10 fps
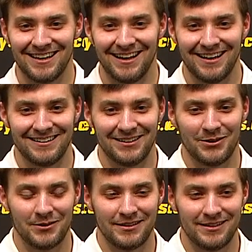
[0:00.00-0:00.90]
And, you
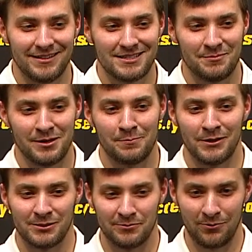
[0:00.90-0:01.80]
know, he sent me a
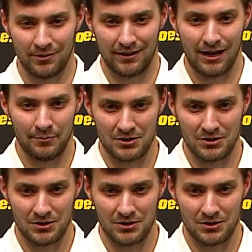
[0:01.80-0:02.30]
picture before the game.